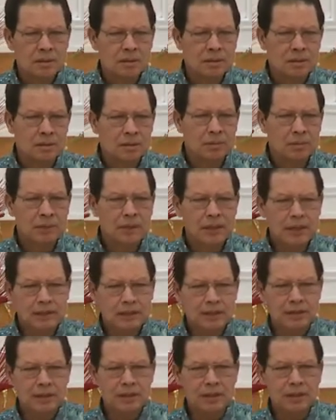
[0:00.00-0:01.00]
Well, be like
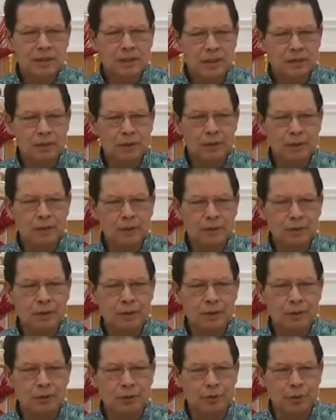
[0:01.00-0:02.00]
the song, if loving
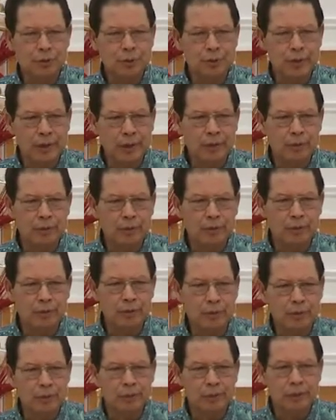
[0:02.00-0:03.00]
you is wrong, I don't want to
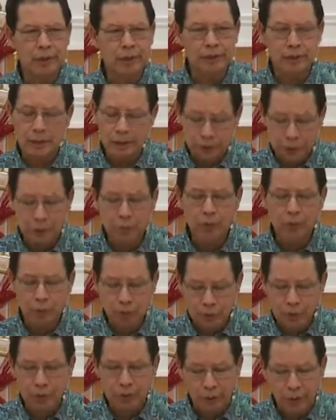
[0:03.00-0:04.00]
do right. Yes, you
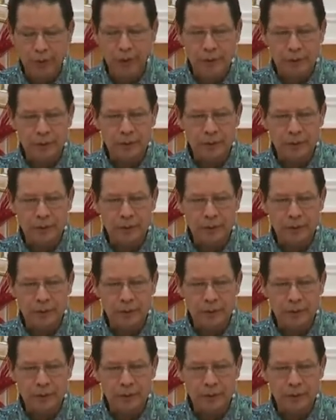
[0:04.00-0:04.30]
want to do right.